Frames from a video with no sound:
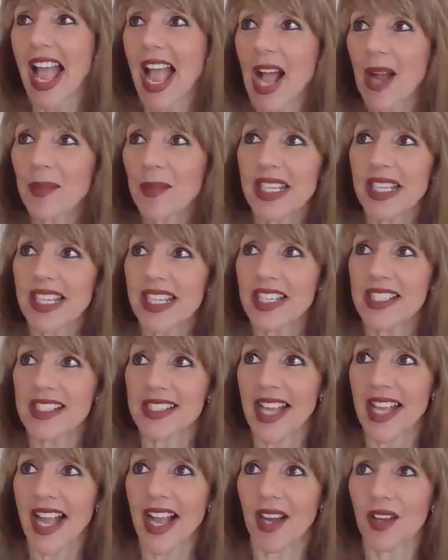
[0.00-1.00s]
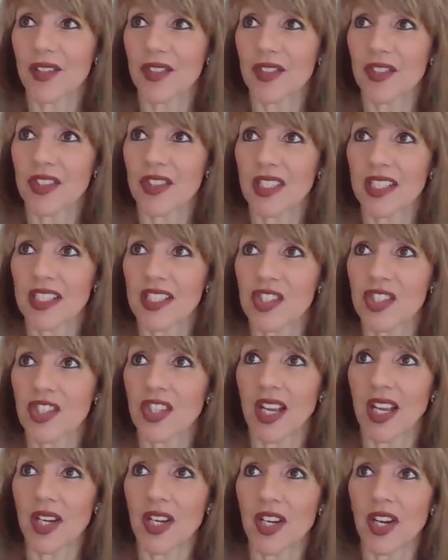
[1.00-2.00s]
how many years out is,
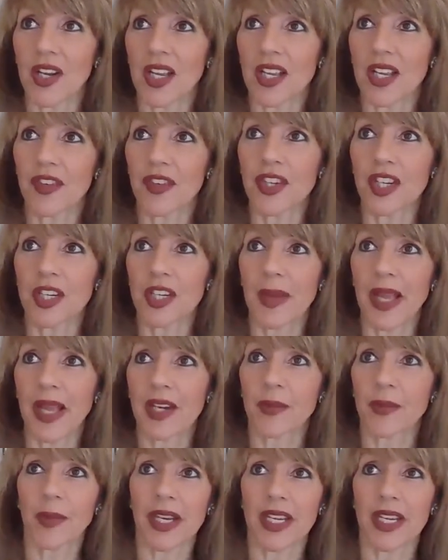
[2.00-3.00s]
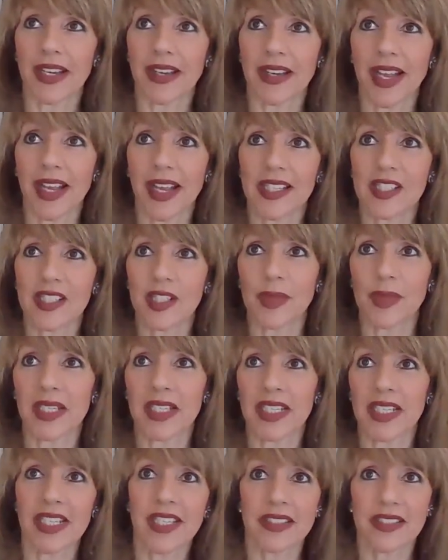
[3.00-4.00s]
you know, if you're going to plan a wedding and it's going to be
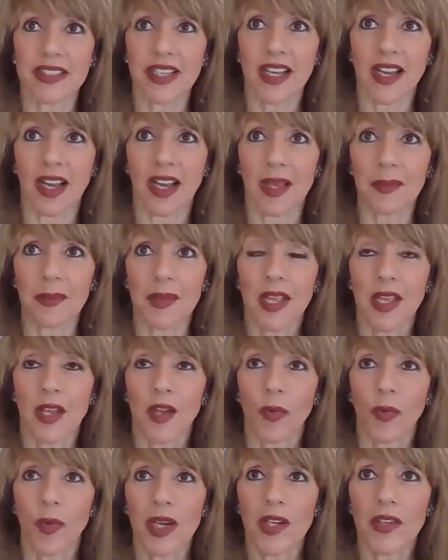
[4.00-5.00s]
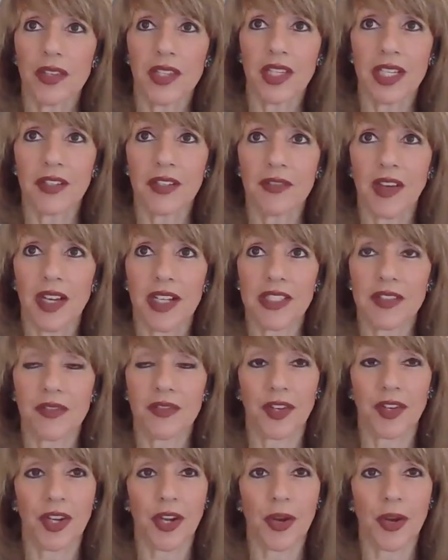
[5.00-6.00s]
in a year's time, when do the invites
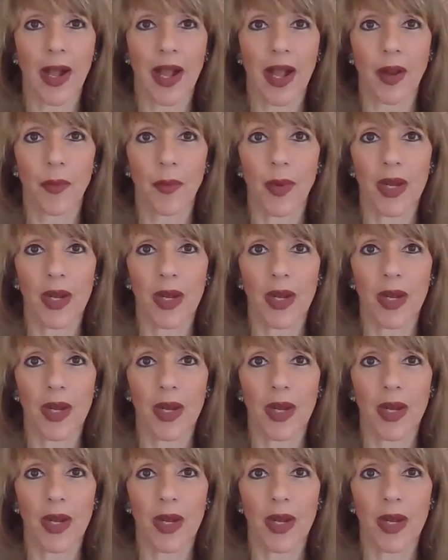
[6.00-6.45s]
have got to go out?